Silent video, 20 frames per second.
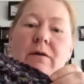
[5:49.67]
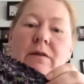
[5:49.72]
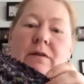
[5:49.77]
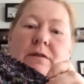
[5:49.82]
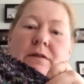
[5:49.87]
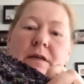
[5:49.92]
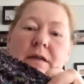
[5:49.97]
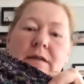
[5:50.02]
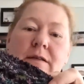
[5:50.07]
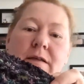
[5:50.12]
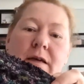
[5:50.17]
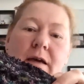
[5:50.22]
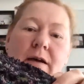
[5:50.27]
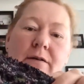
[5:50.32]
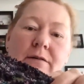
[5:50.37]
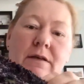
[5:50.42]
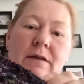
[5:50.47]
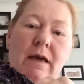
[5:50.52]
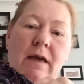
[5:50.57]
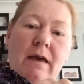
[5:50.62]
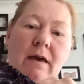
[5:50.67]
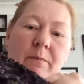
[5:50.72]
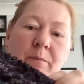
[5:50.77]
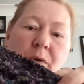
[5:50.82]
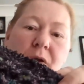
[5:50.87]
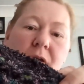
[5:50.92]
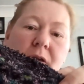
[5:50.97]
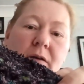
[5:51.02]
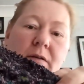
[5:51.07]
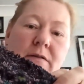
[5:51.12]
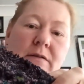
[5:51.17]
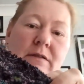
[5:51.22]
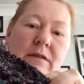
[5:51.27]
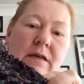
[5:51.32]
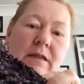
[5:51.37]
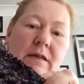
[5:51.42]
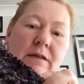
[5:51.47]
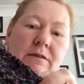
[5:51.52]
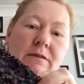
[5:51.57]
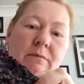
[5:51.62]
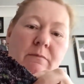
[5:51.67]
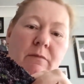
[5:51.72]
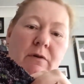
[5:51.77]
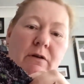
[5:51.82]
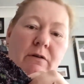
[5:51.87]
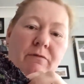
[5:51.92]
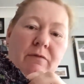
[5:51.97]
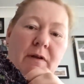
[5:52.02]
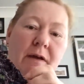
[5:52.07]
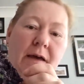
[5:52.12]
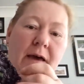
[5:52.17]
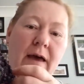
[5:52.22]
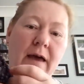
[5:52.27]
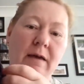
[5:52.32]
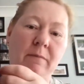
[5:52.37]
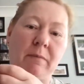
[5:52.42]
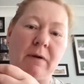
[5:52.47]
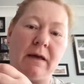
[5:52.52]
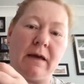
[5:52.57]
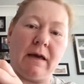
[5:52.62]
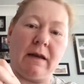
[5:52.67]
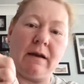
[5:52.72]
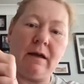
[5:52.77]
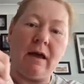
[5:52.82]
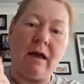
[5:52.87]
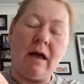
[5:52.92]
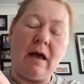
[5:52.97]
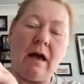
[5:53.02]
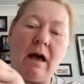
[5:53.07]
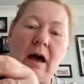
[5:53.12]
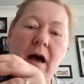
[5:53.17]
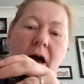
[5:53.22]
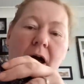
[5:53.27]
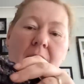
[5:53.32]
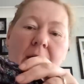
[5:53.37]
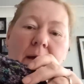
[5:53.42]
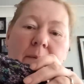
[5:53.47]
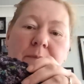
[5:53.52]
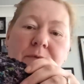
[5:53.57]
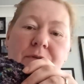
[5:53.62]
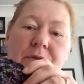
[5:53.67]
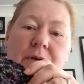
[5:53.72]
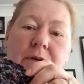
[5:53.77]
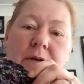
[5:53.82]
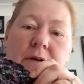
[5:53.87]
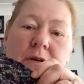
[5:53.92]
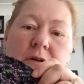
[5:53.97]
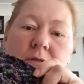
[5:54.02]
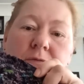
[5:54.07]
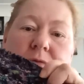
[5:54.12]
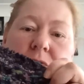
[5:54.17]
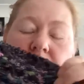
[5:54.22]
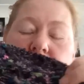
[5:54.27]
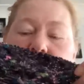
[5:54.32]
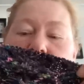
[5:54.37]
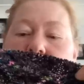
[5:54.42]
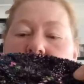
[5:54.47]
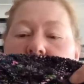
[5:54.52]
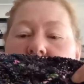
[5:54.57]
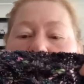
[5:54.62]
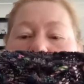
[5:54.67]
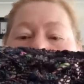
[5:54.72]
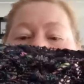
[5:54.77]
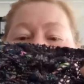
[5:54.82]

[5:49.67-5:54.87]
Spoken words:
the details here, but you can see there's some lovely cabling. I absolutely love the colour.